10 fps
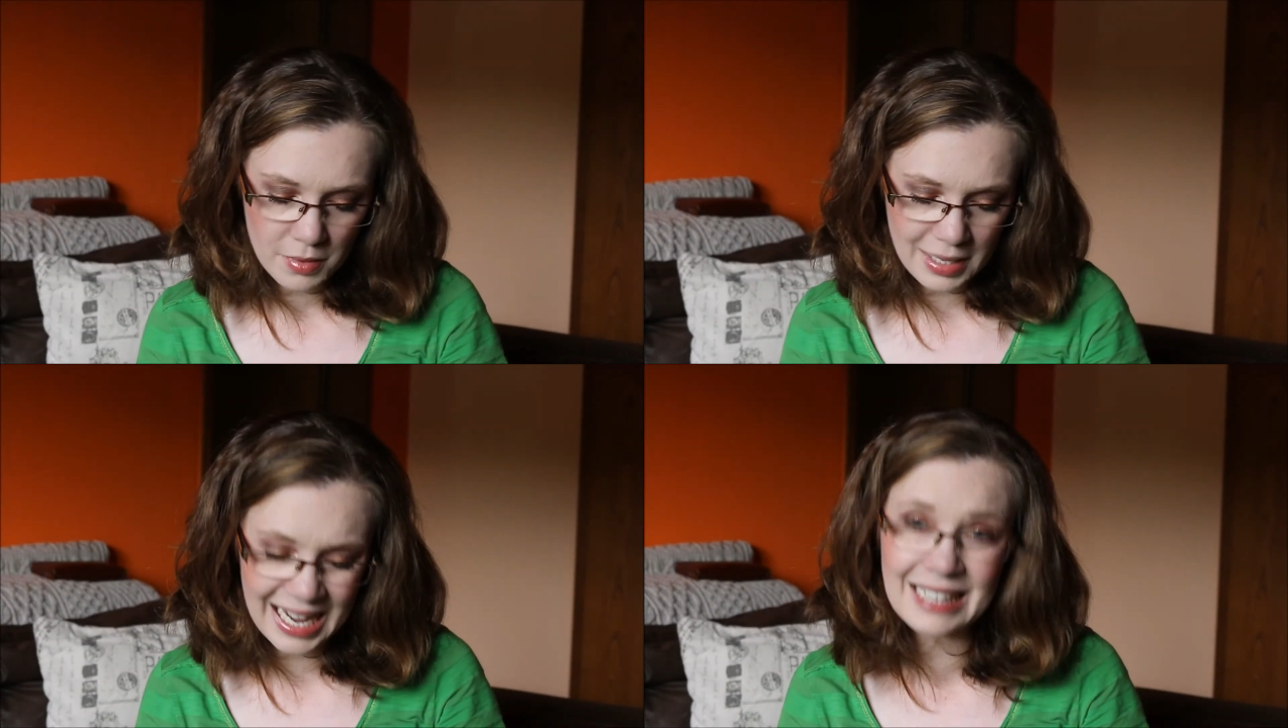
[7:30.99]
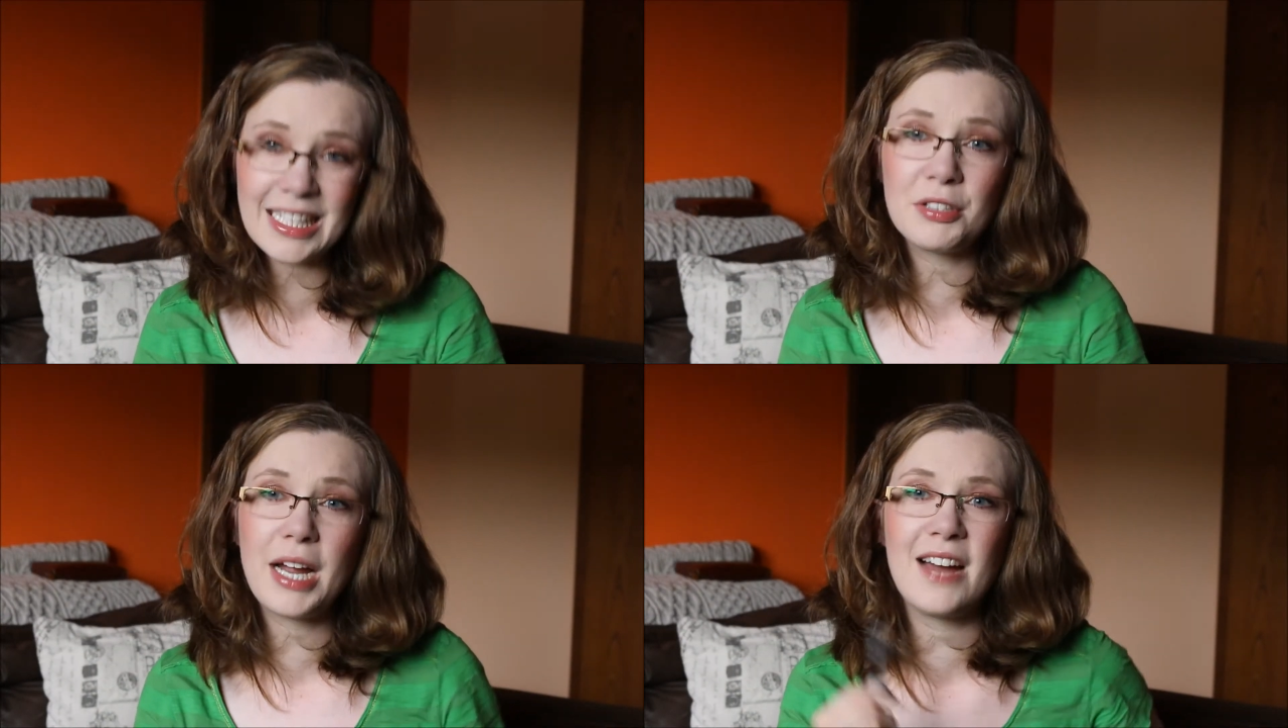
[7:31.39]

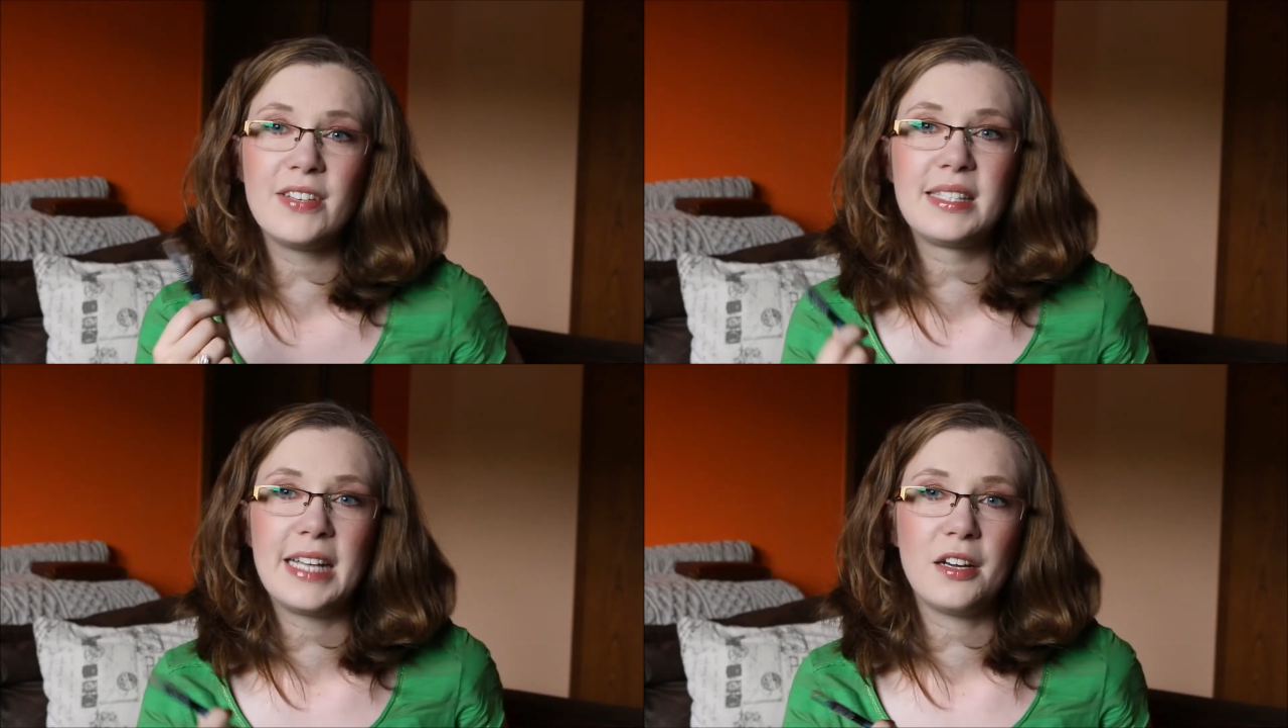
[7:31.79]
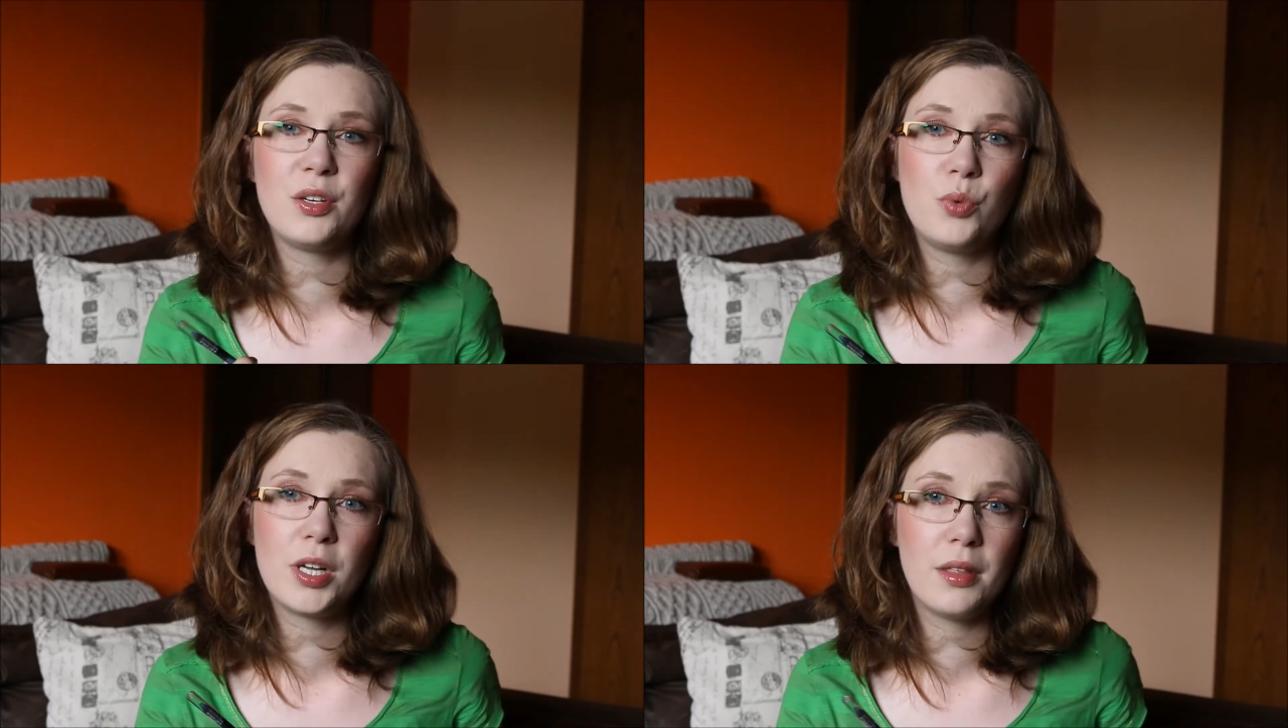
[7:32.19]
eyeliner. I have a second
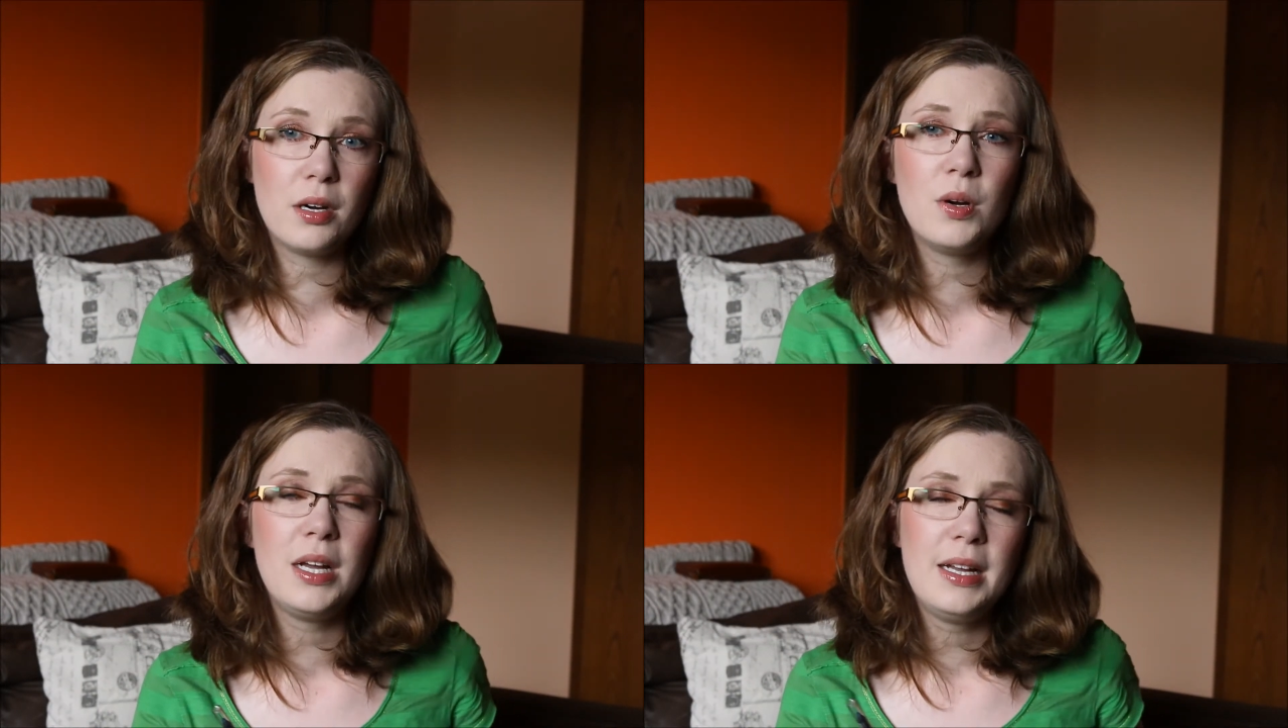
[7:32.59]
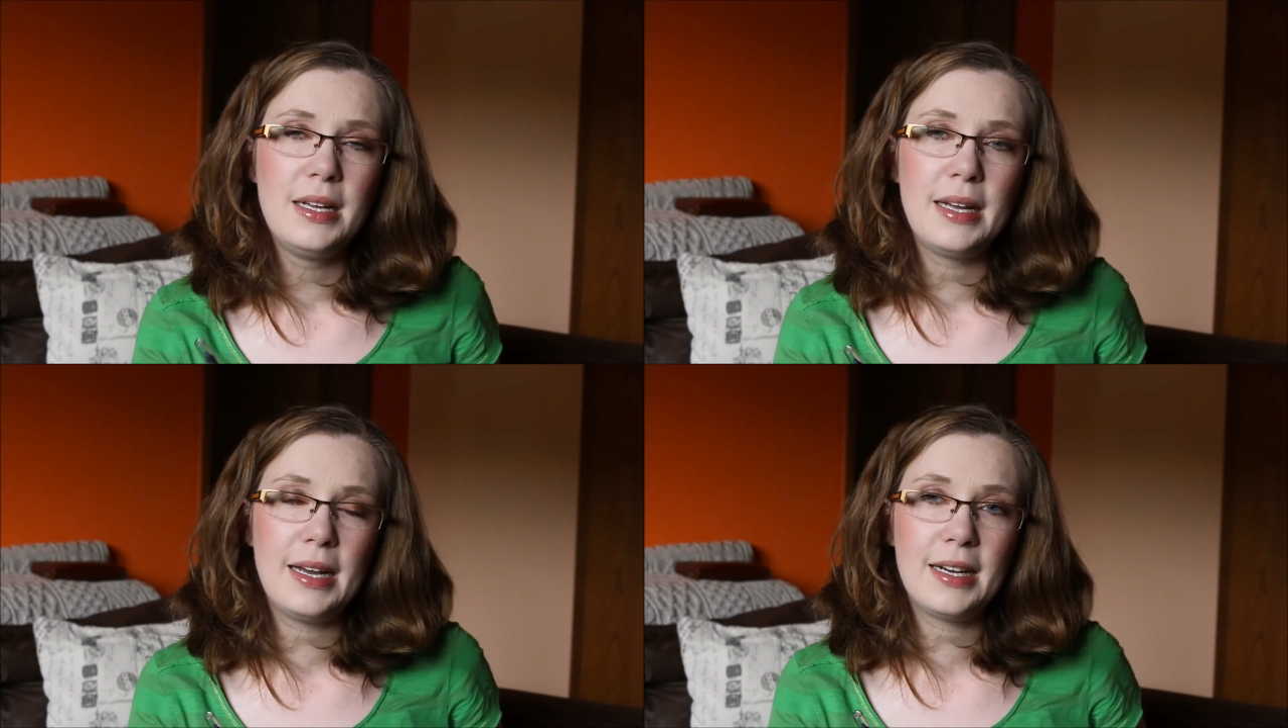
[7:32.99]
one though,
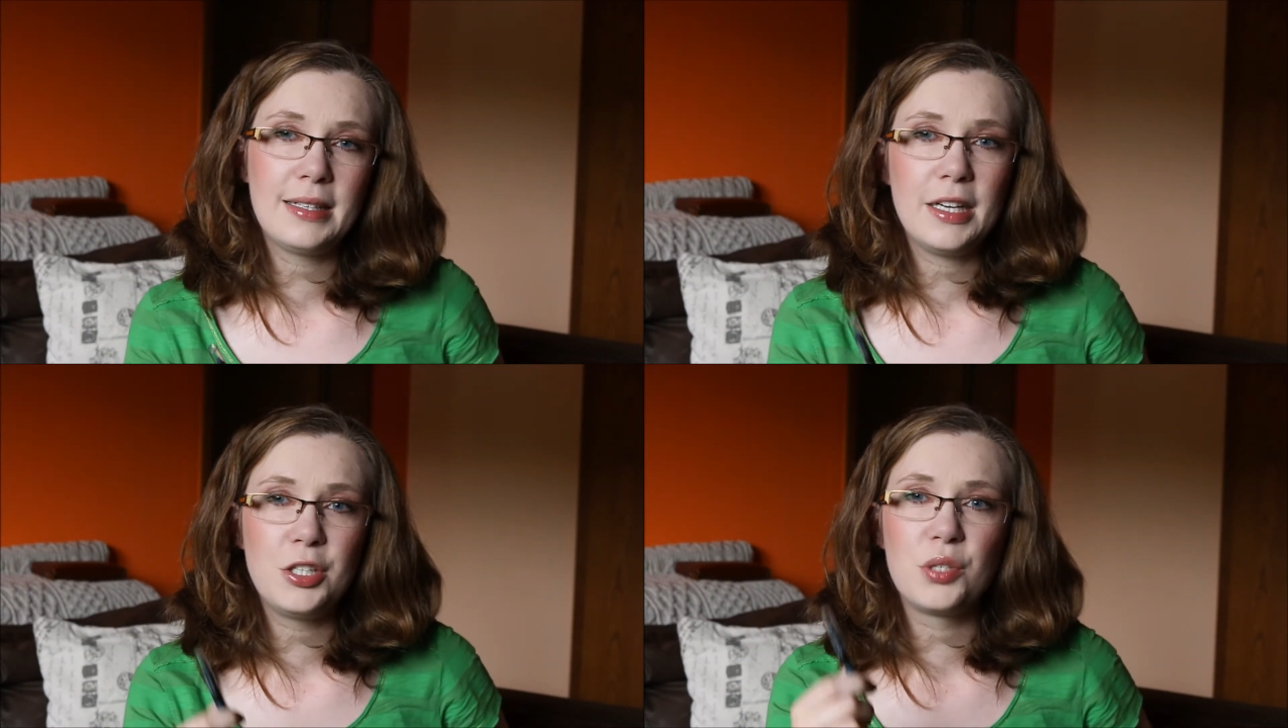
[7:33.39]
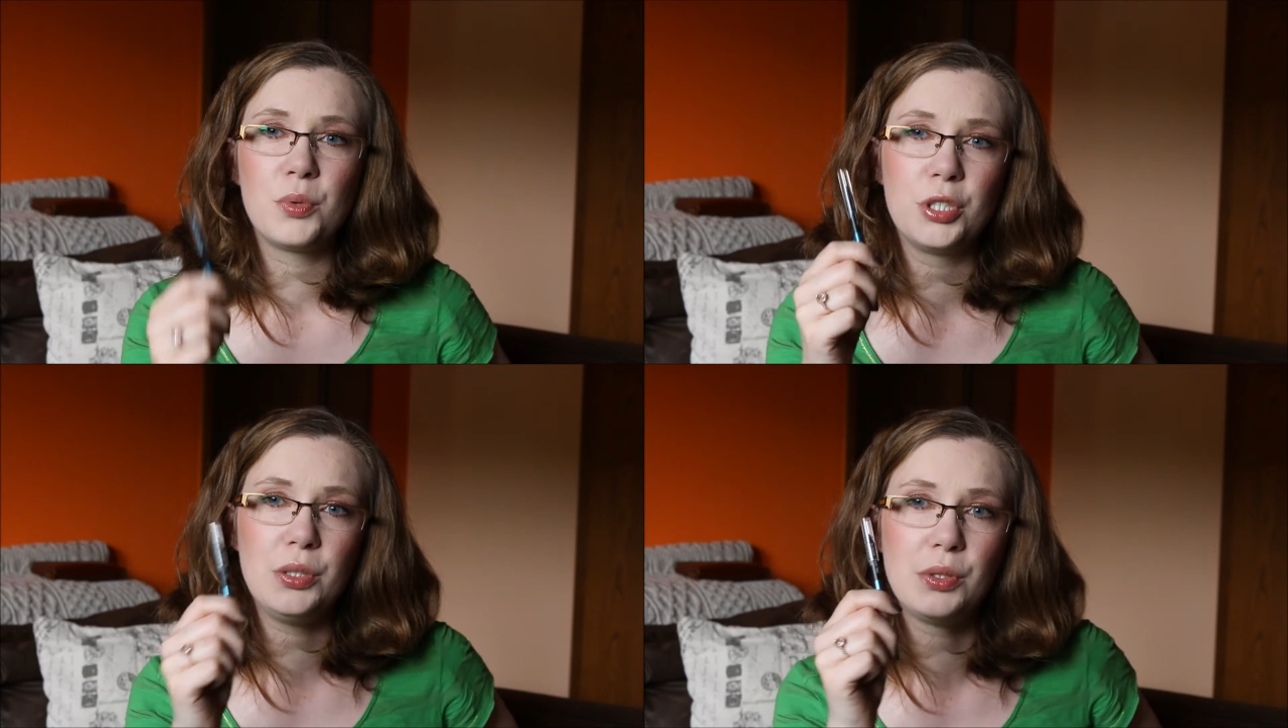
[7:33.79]
and I just want
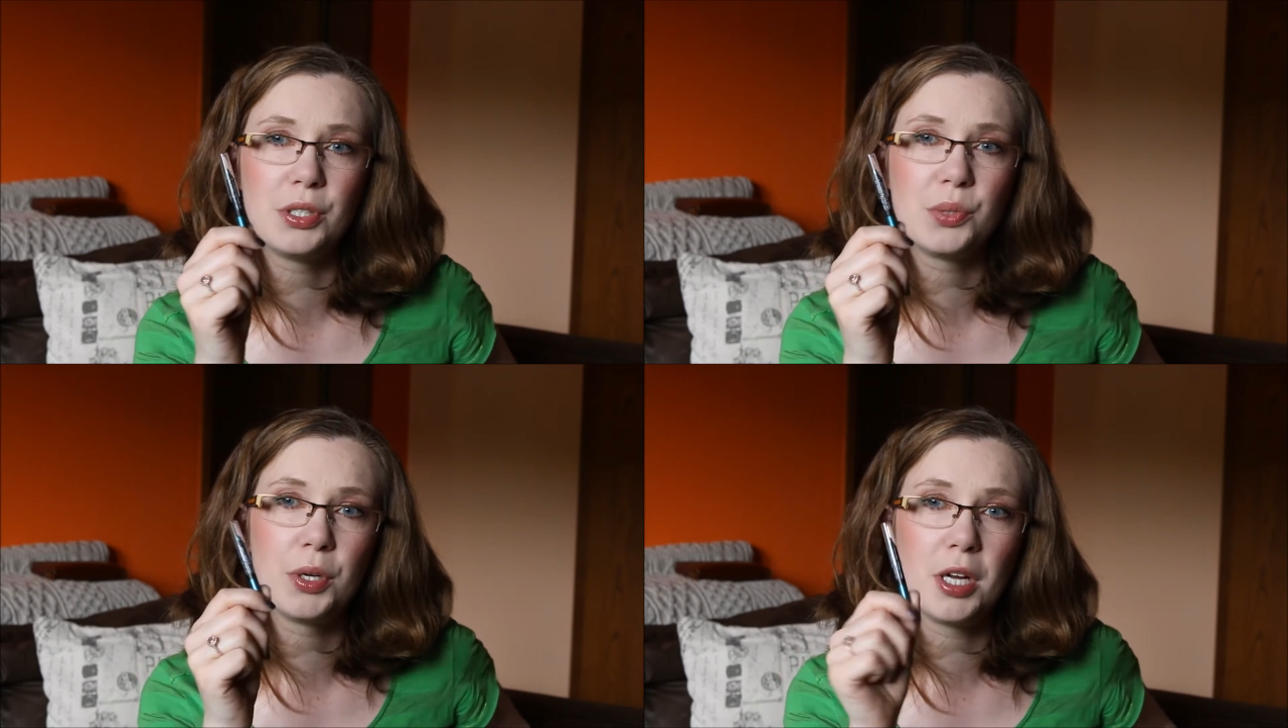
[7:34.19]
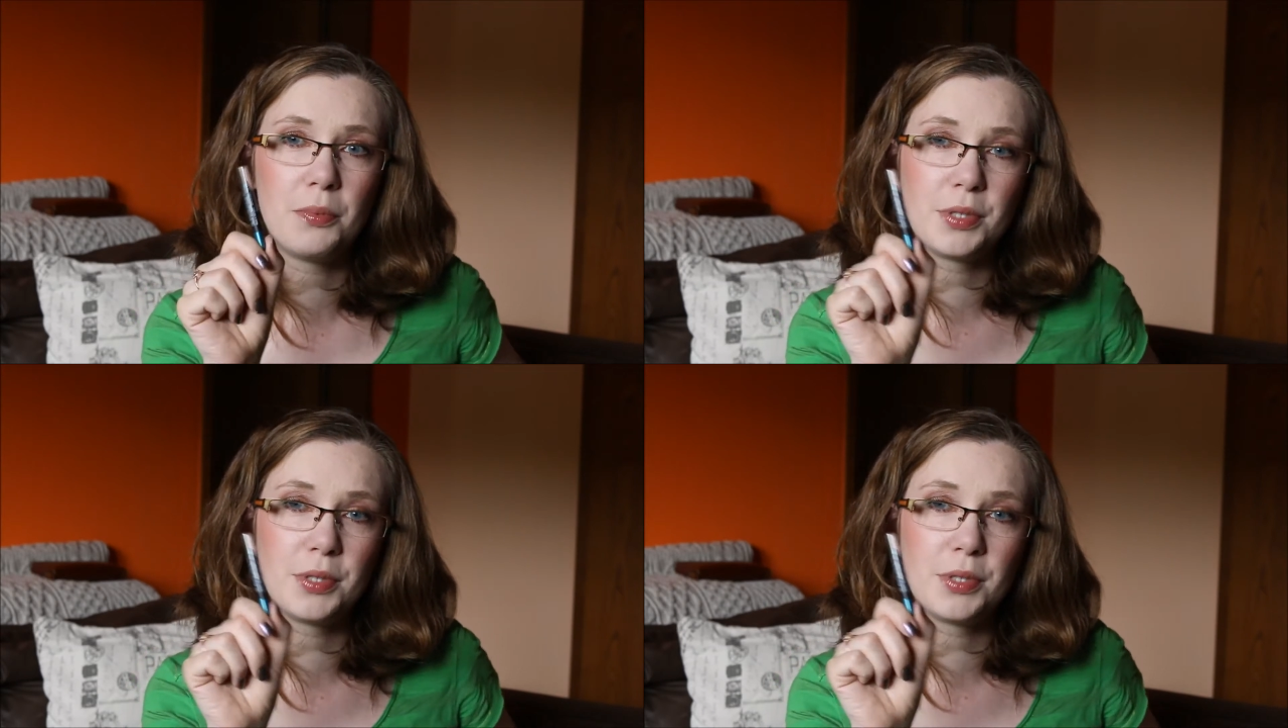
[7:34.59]
to use this one up.